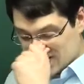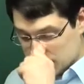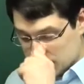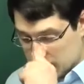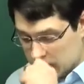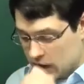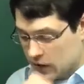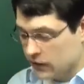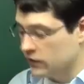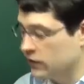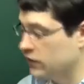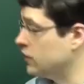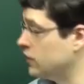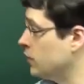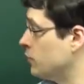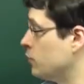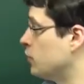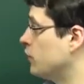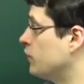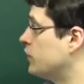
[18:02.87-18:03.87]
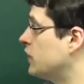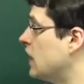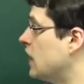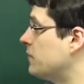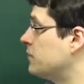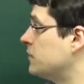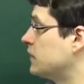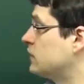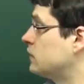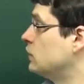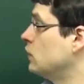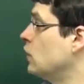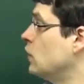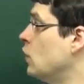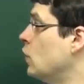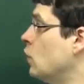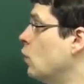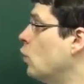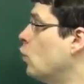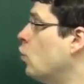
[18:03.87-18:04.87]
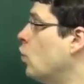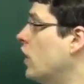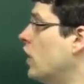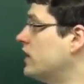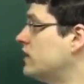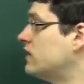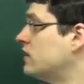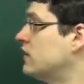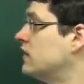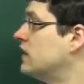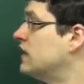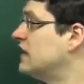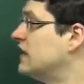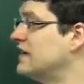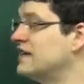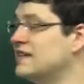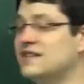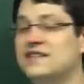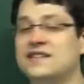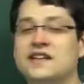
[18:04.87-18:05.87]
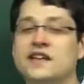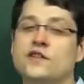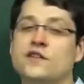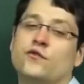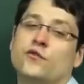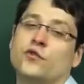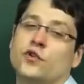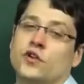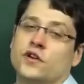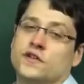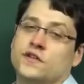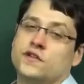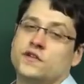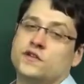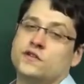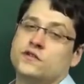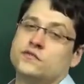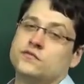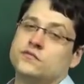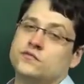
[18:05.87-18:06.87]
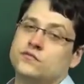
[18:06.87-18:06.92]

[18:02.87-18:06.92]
about a number of topics. What is inference?